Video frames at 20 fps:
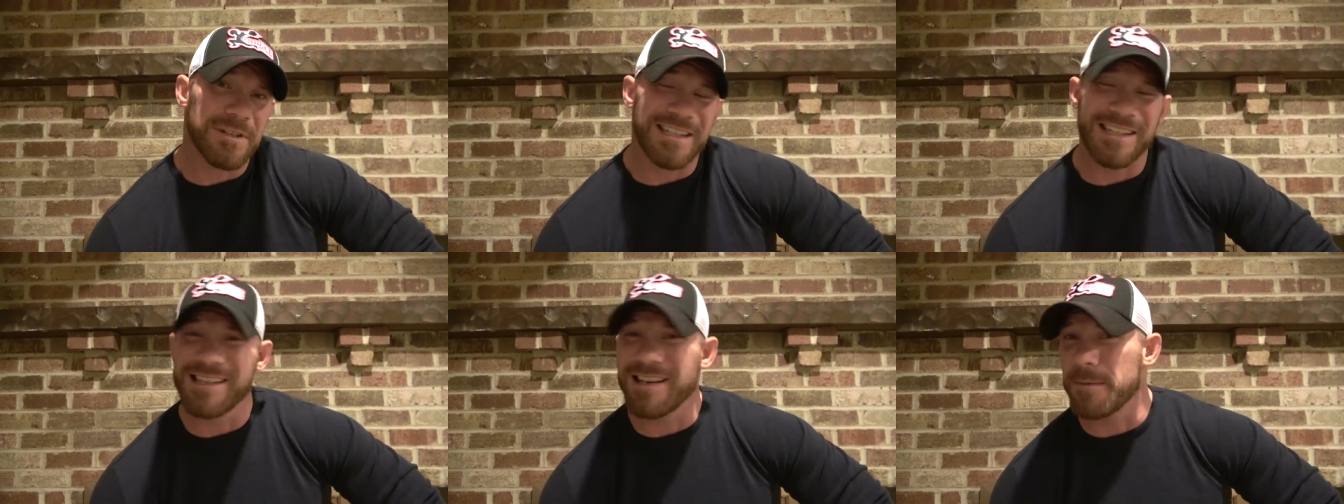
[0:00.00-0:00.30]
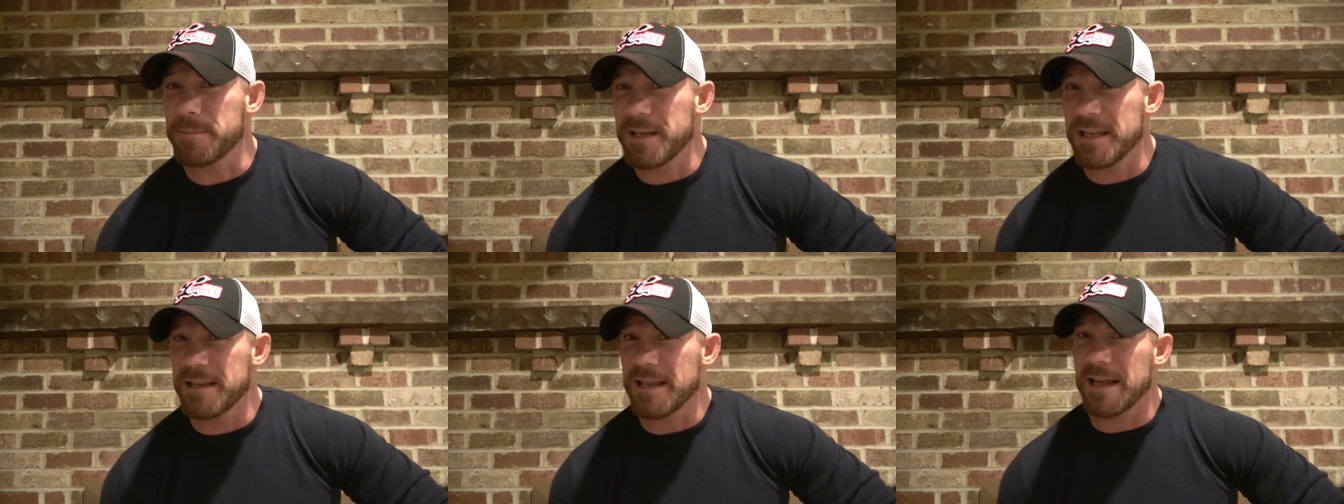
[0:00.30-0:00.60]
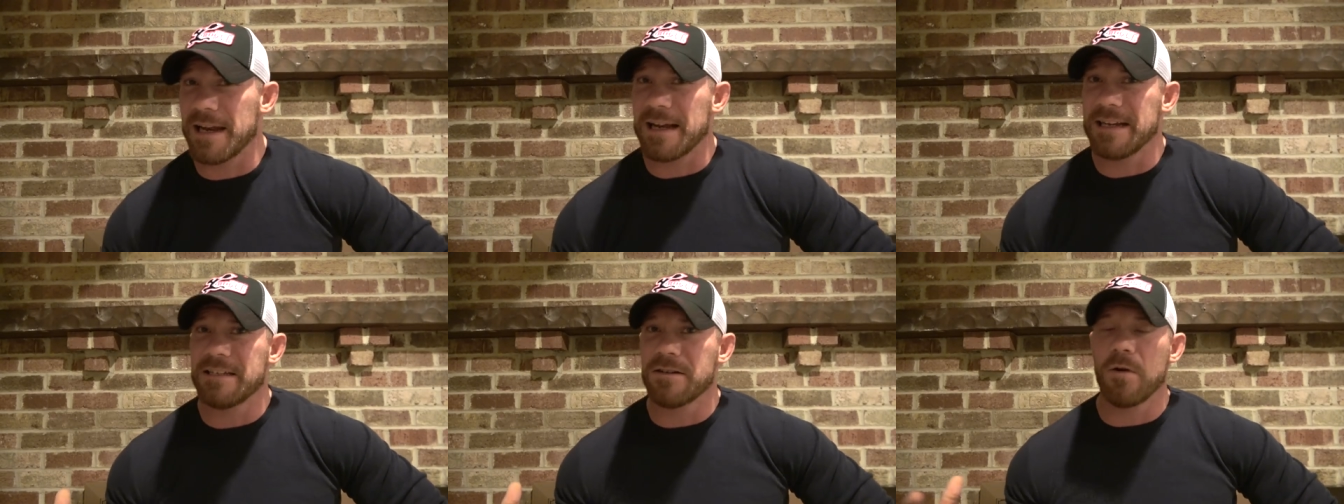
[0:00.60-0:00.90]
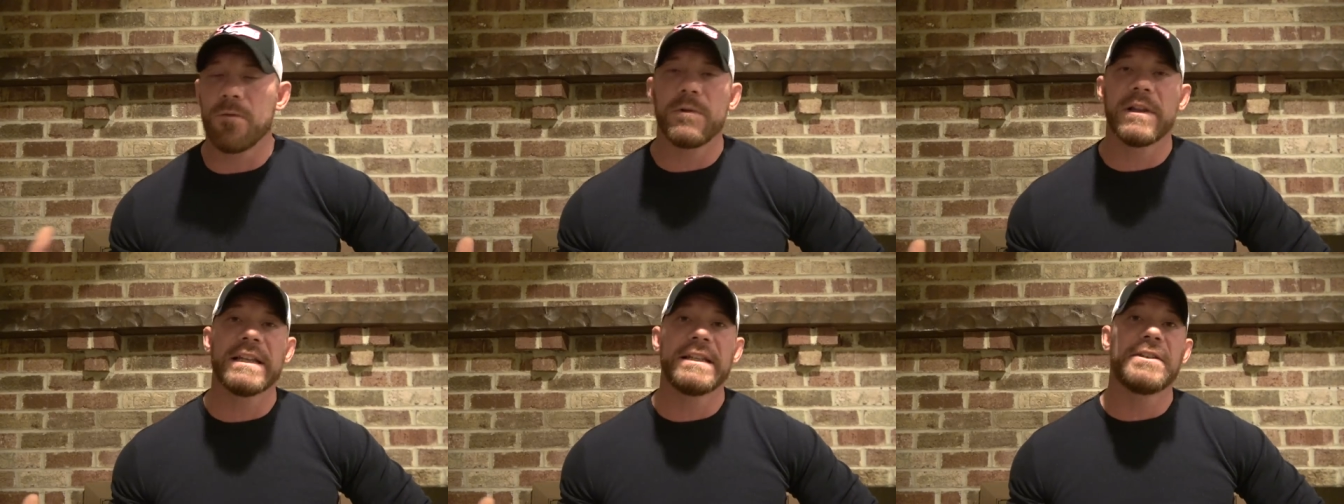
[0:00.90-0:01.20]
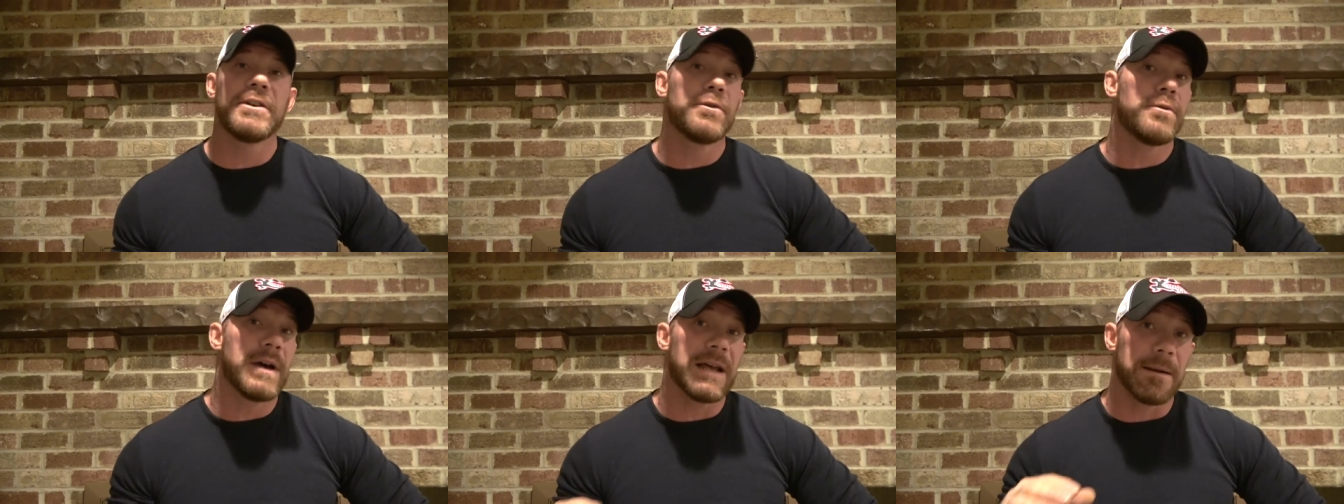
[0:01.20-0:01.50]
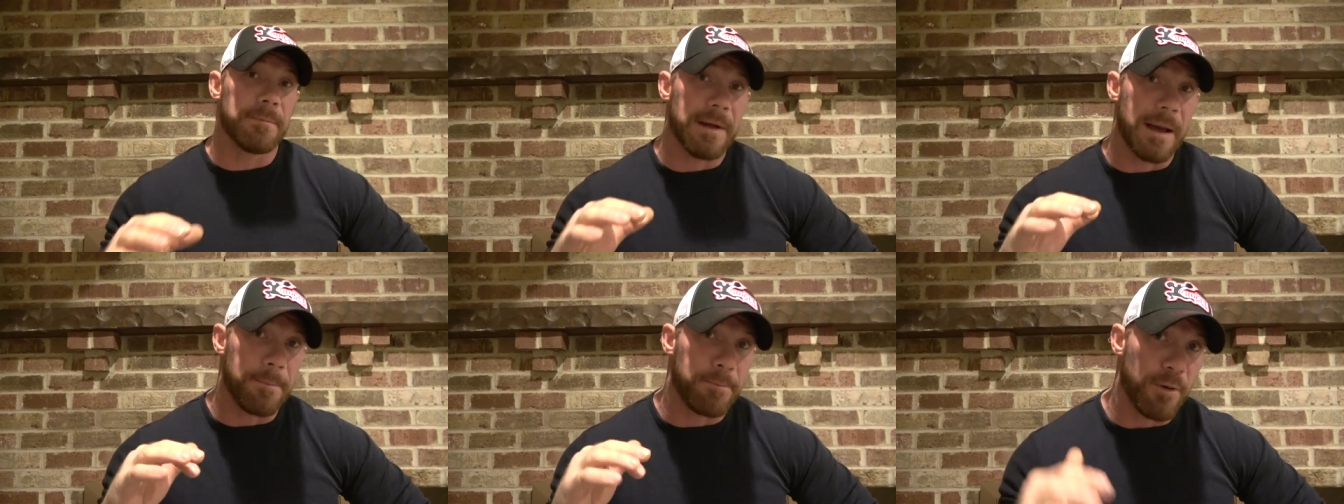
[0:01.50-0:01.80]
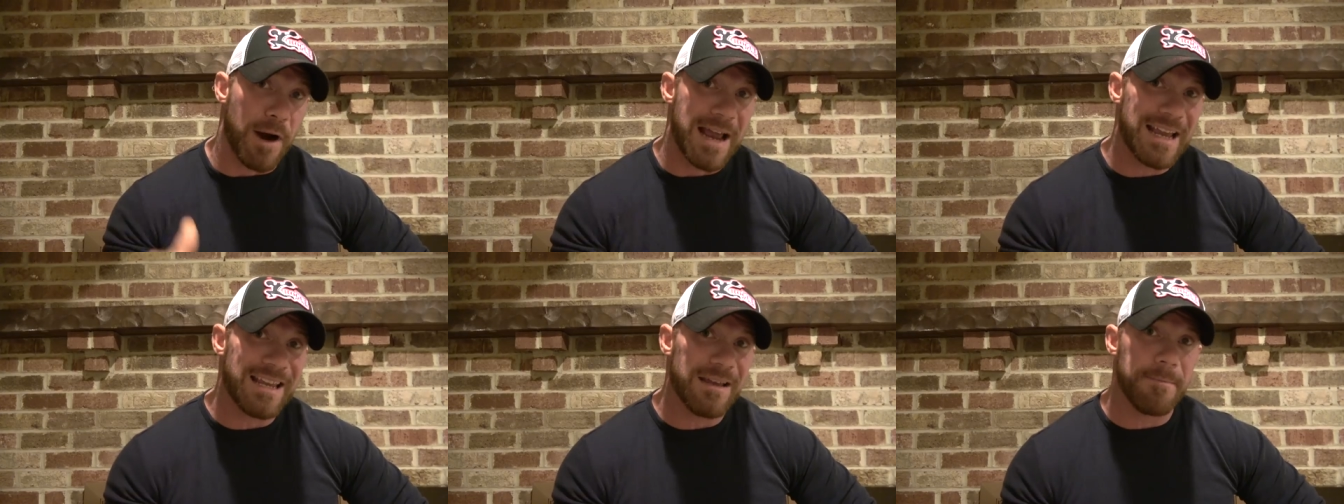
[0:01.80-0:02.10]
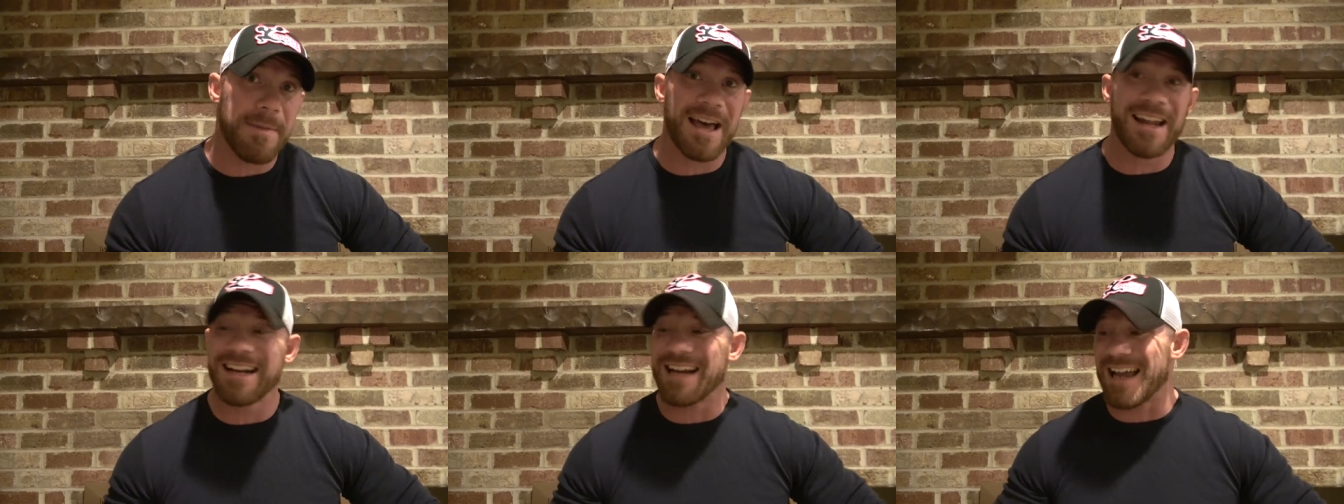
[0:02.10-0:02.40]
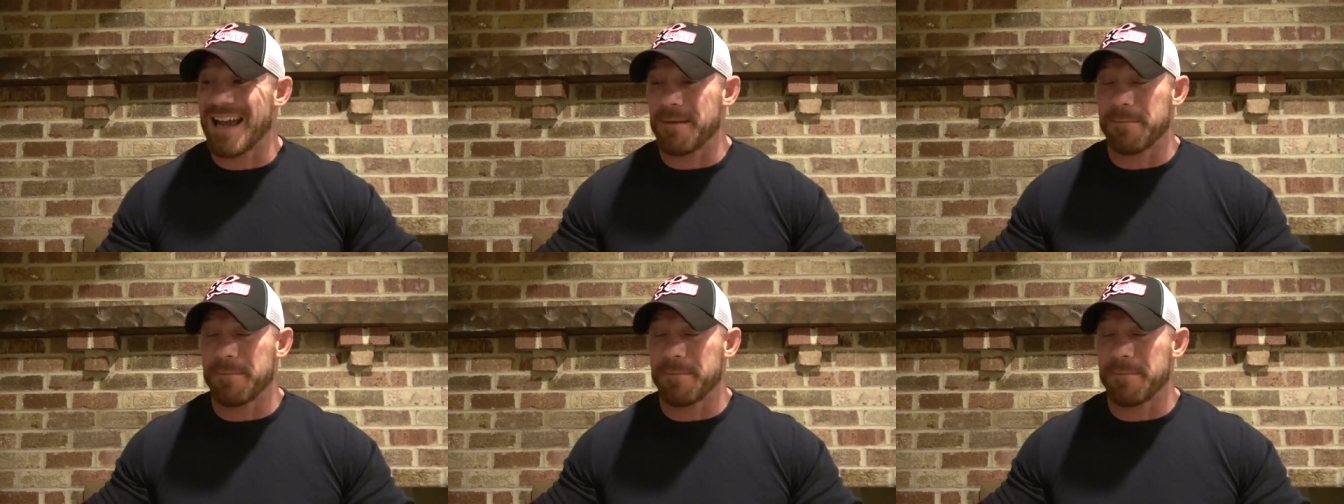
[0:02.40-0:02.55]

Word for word: which is something that I don't really do, and I'm not bragging about it.